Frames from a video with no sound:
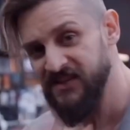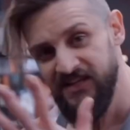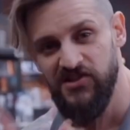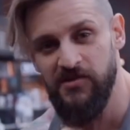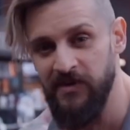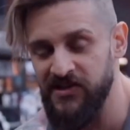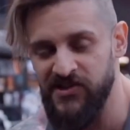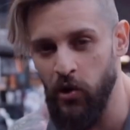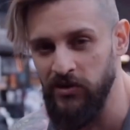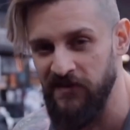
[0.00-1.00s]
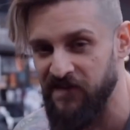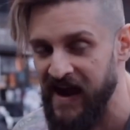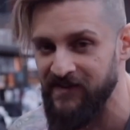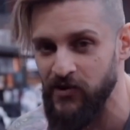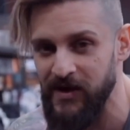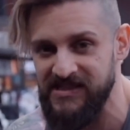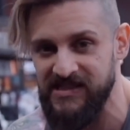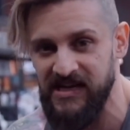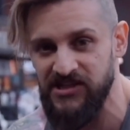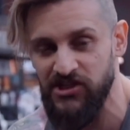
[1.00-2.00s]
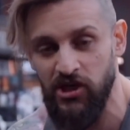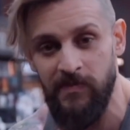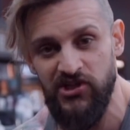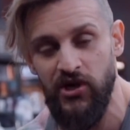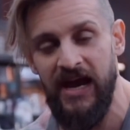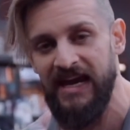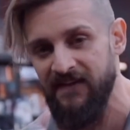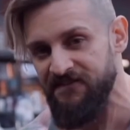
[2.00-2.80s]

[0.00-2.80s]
That doesn't mean there's only 5 new exercises you can be trying.